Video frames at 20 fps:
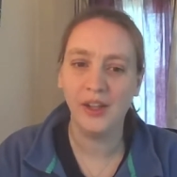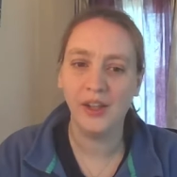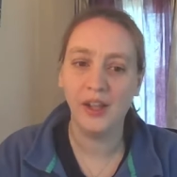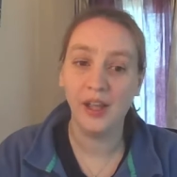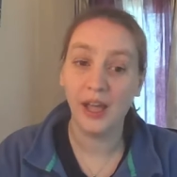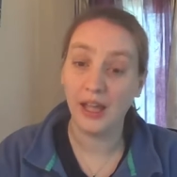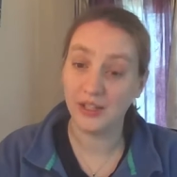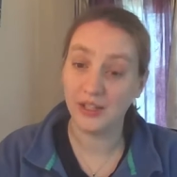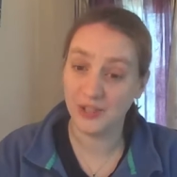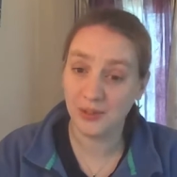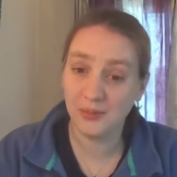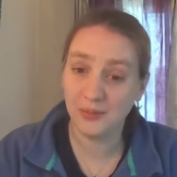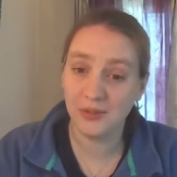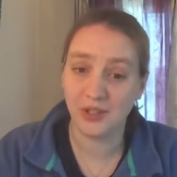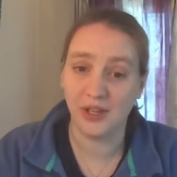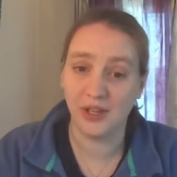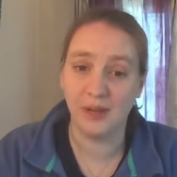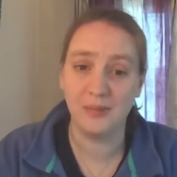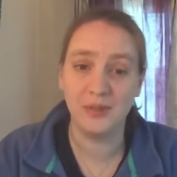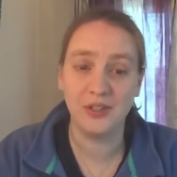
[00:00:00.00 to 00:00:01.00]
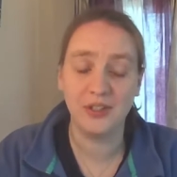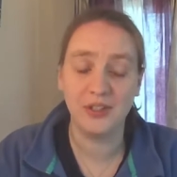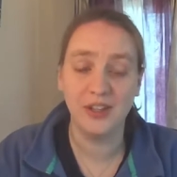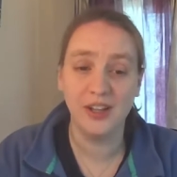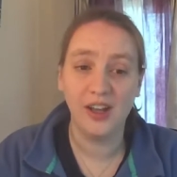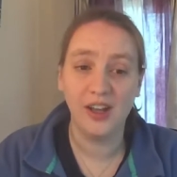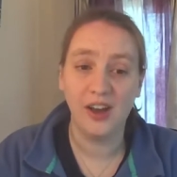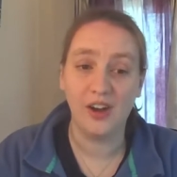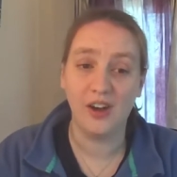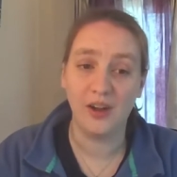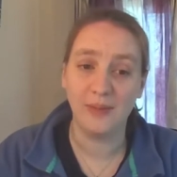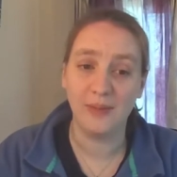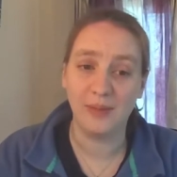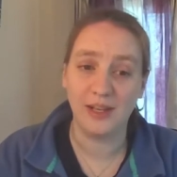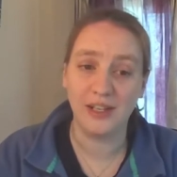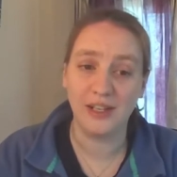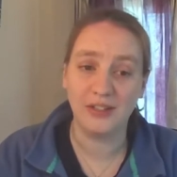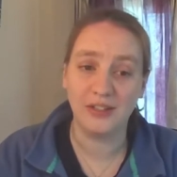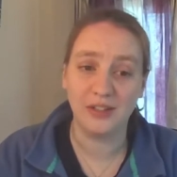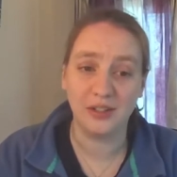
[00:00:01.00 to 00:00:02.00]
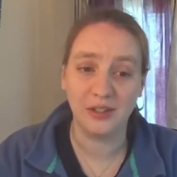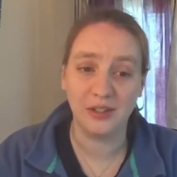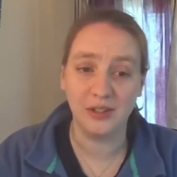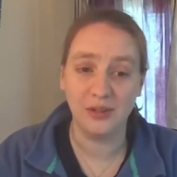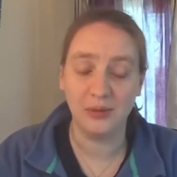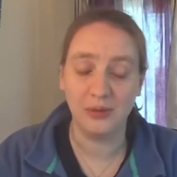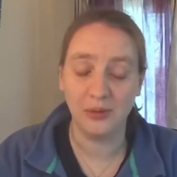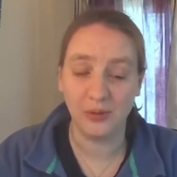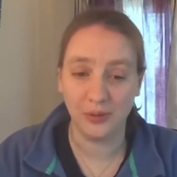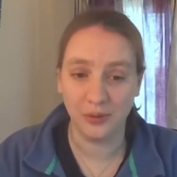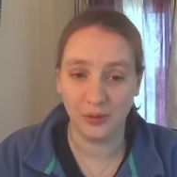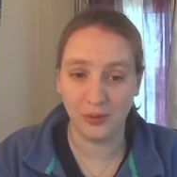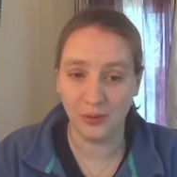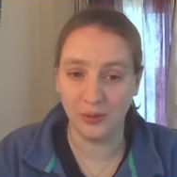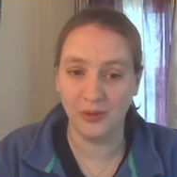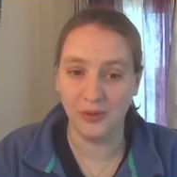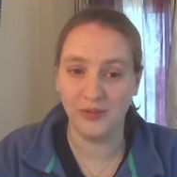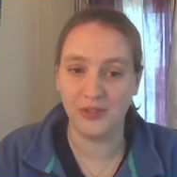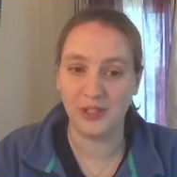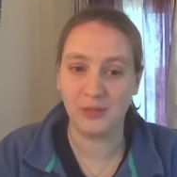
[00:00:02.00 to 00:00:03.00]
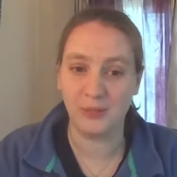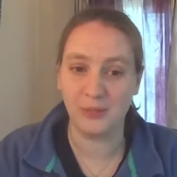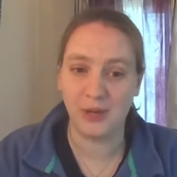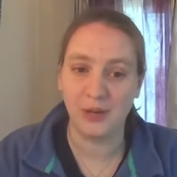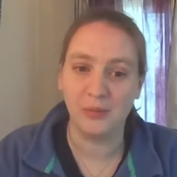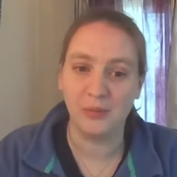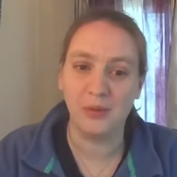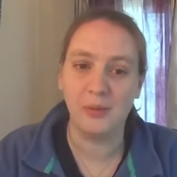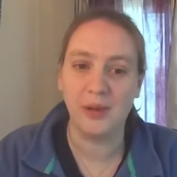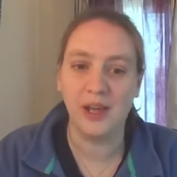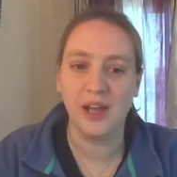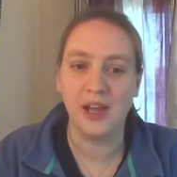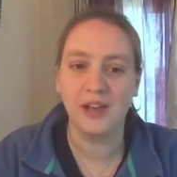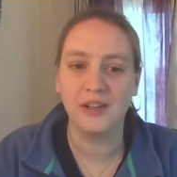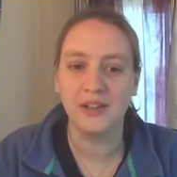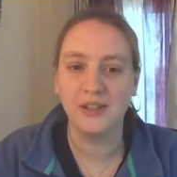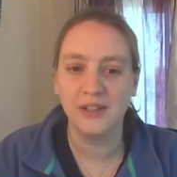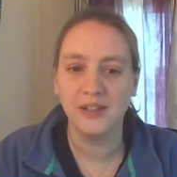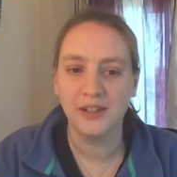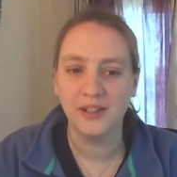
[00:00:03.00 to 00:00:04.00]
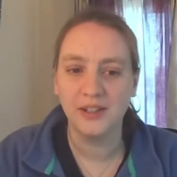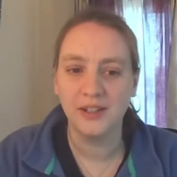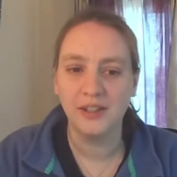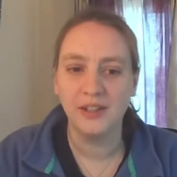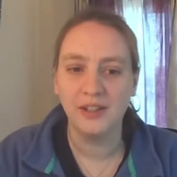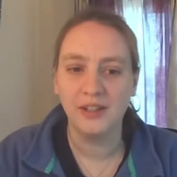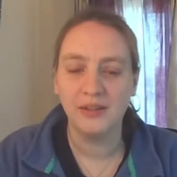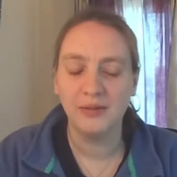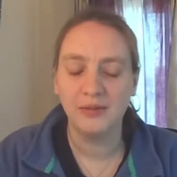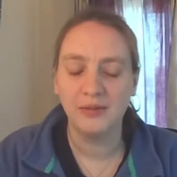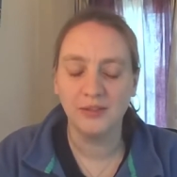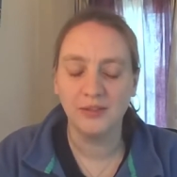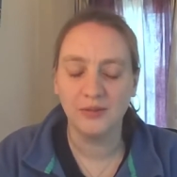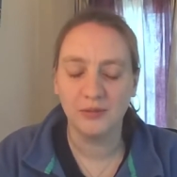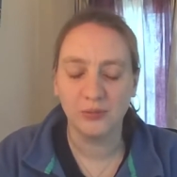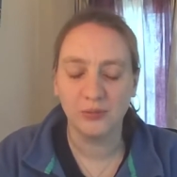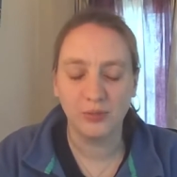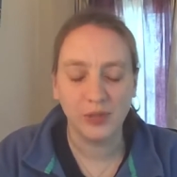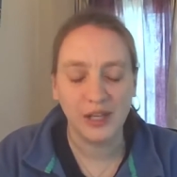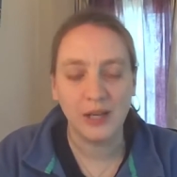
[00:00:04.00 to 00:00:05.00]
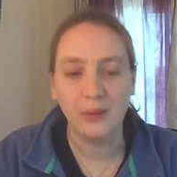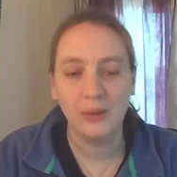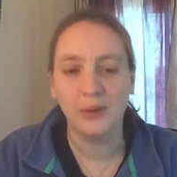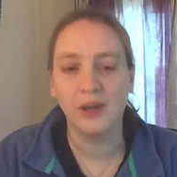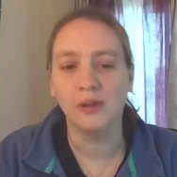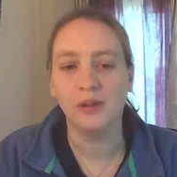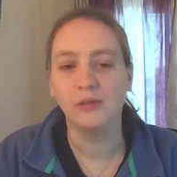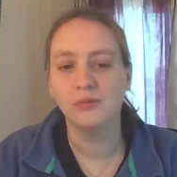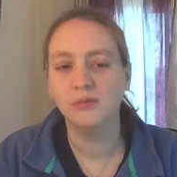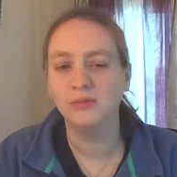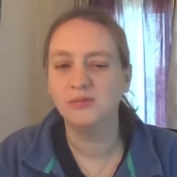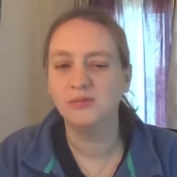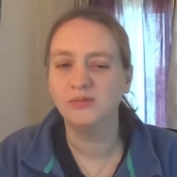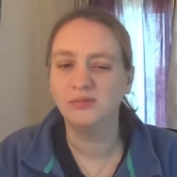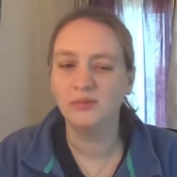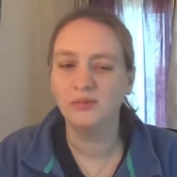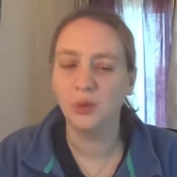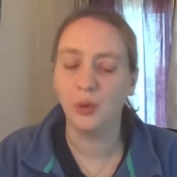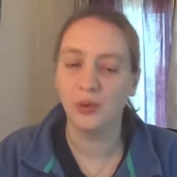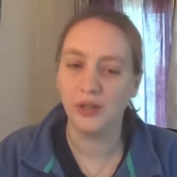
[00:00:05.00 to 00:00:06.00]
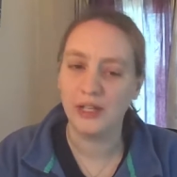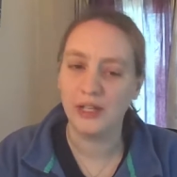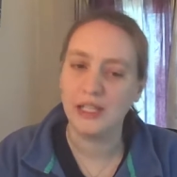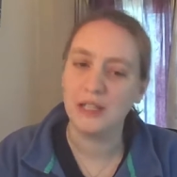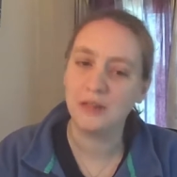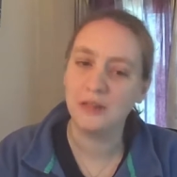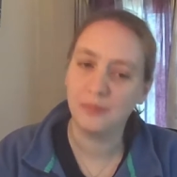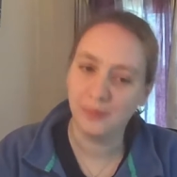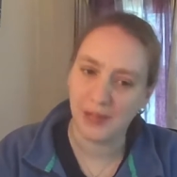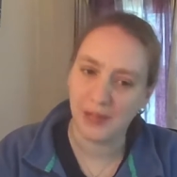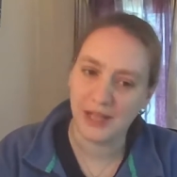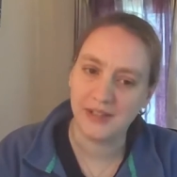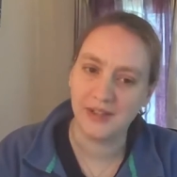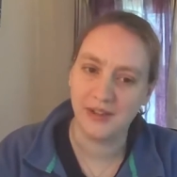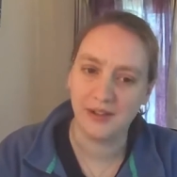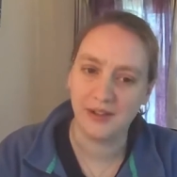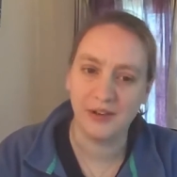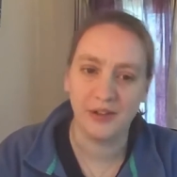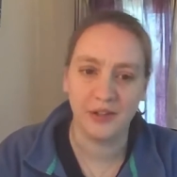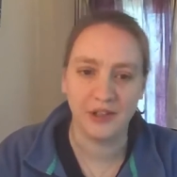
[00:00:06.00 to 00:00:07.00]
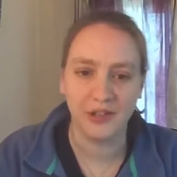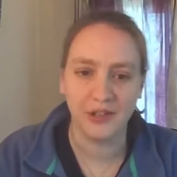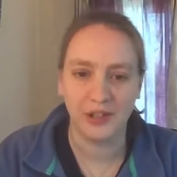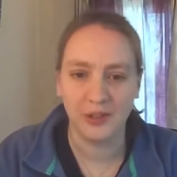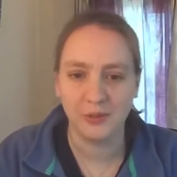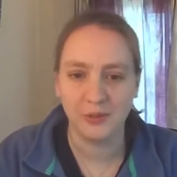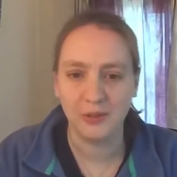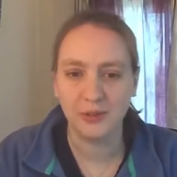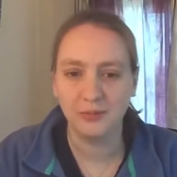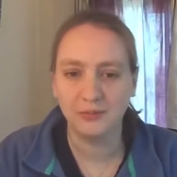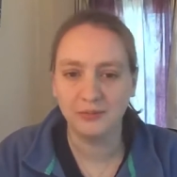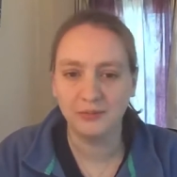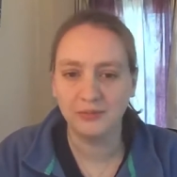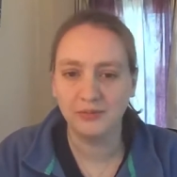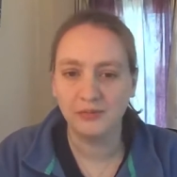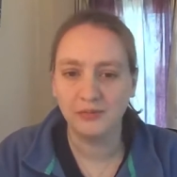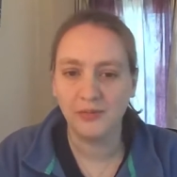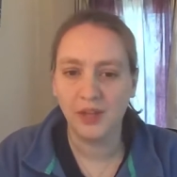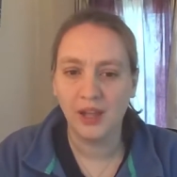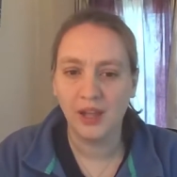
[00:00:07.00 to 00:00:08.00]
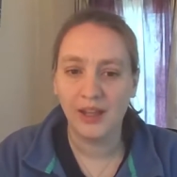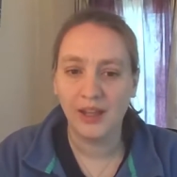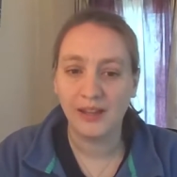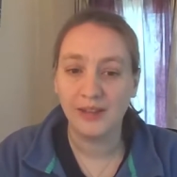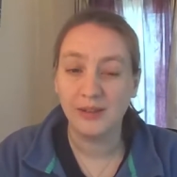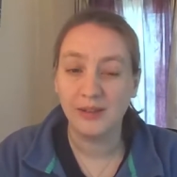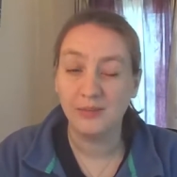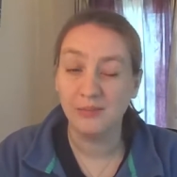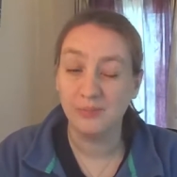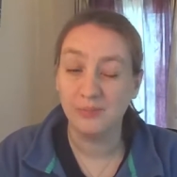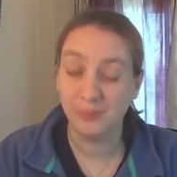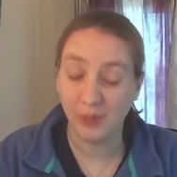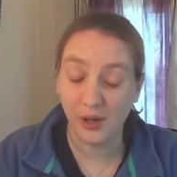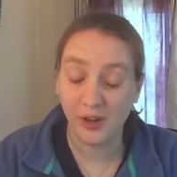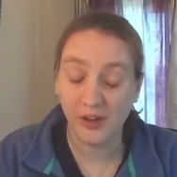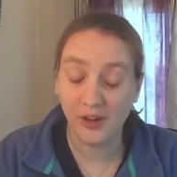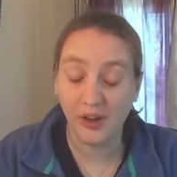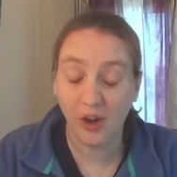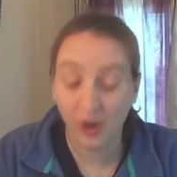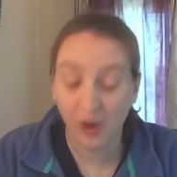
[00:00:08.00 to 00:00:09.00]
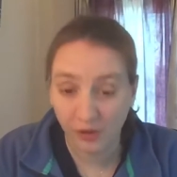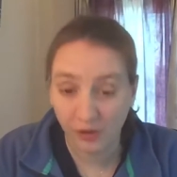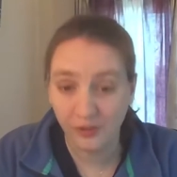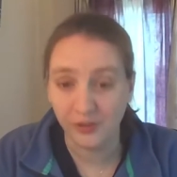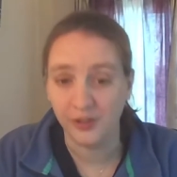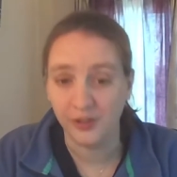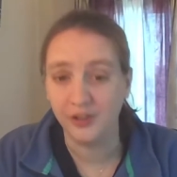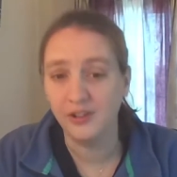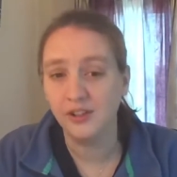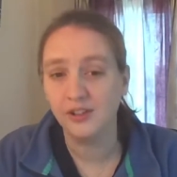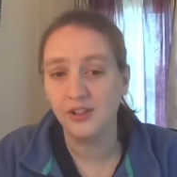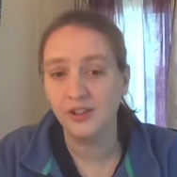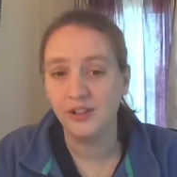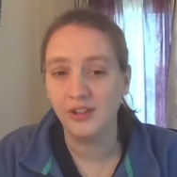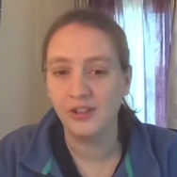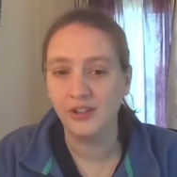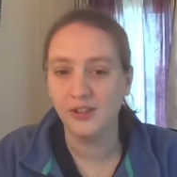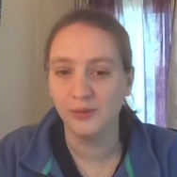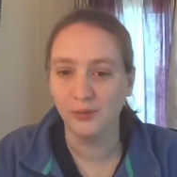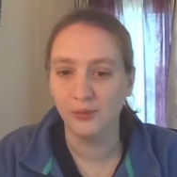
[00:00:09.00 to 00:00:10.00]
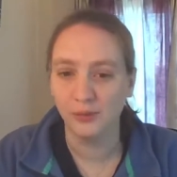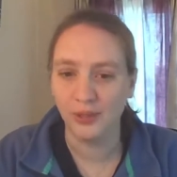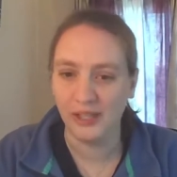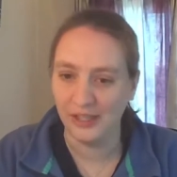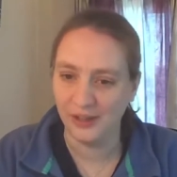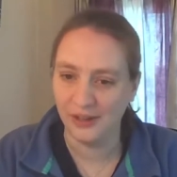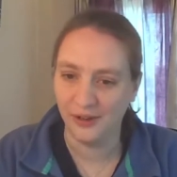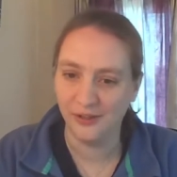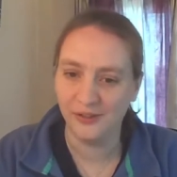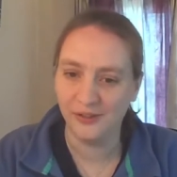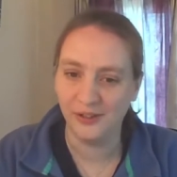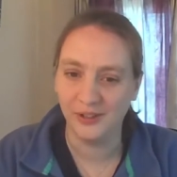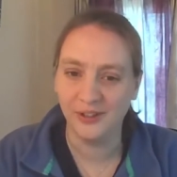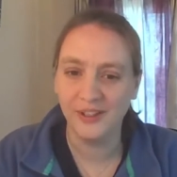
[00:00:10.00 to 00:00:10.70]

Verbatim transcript: And sometimes I manage to do all of this being prepared really well, or at least better than other times. But often, really often,